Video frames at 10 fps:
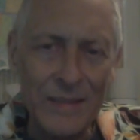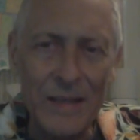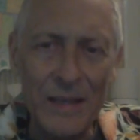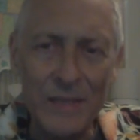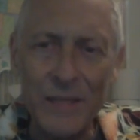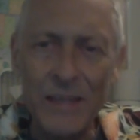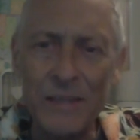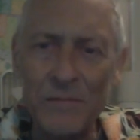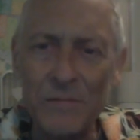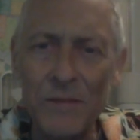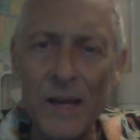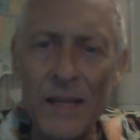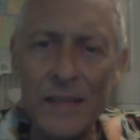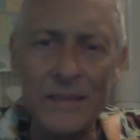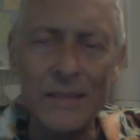They didn't
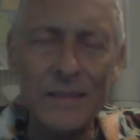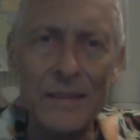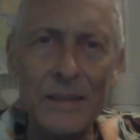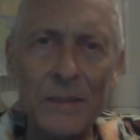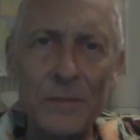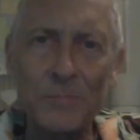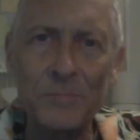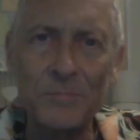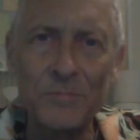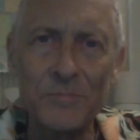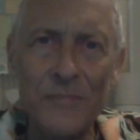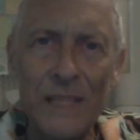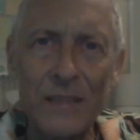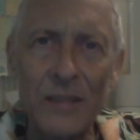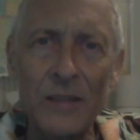find
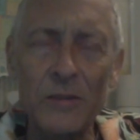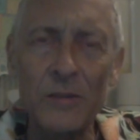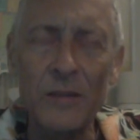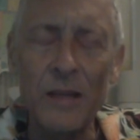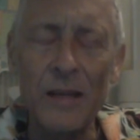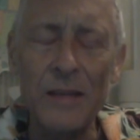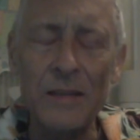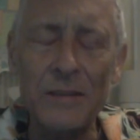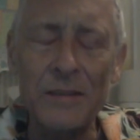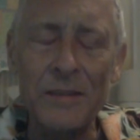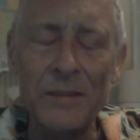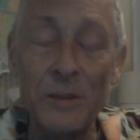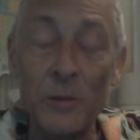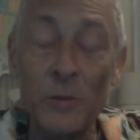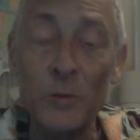con- uh,
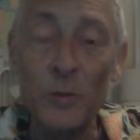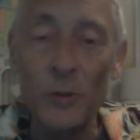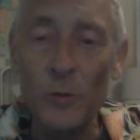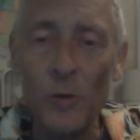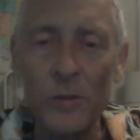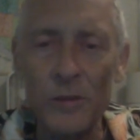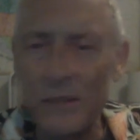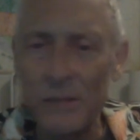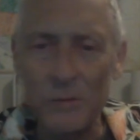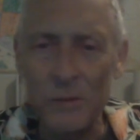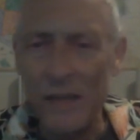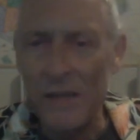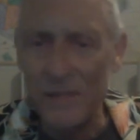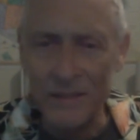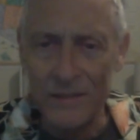collusion, nor did they really
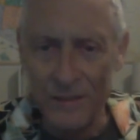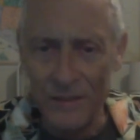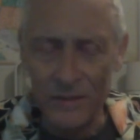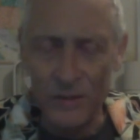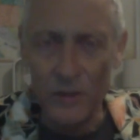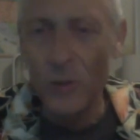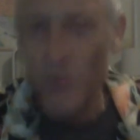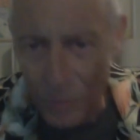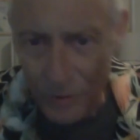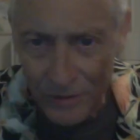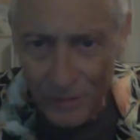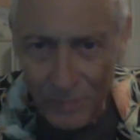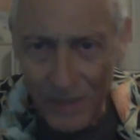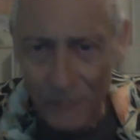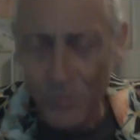have a conclusion
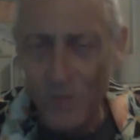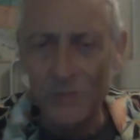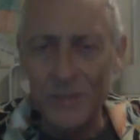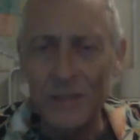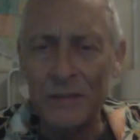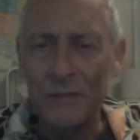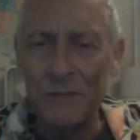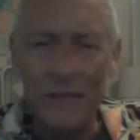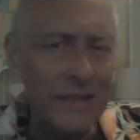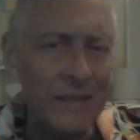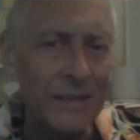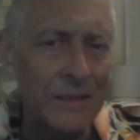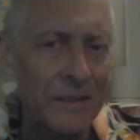about whether he created